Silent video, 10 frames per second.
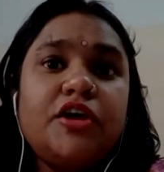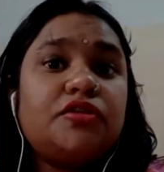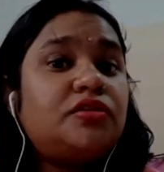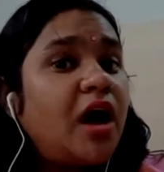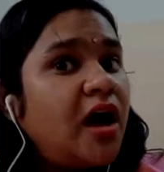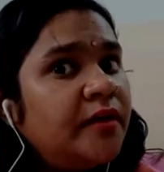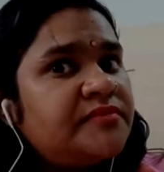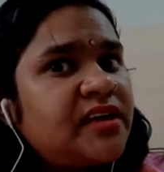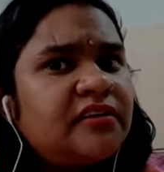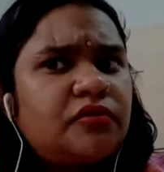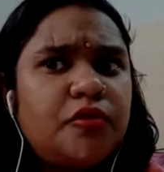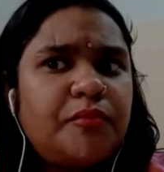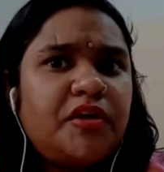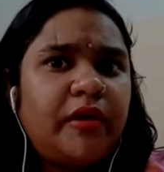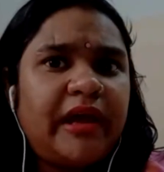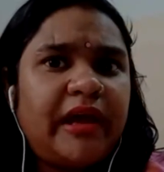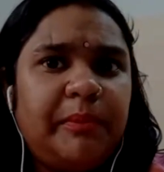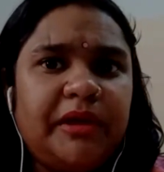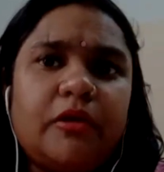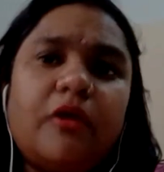So the Arms Act could be your
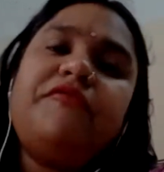helping law.